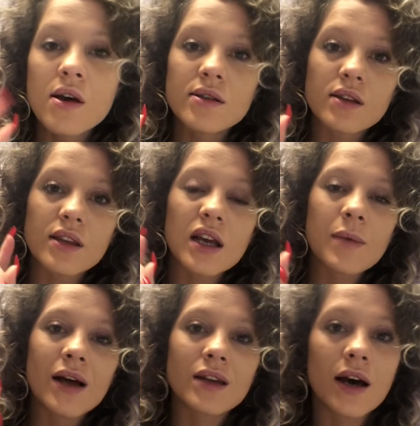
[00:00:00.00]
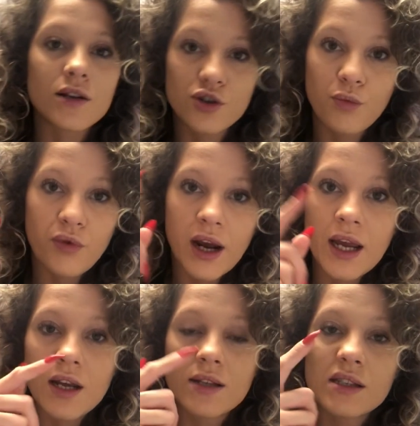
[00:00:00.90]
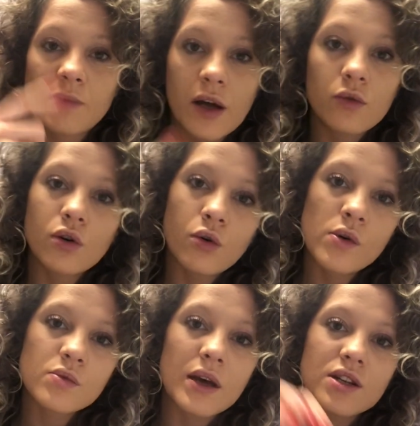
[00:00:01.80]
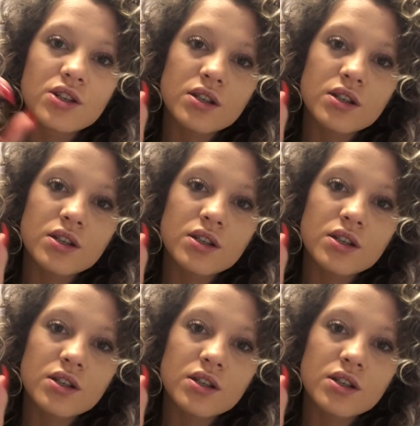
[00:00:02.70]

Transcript: So think about that as your brain and spinal cord, which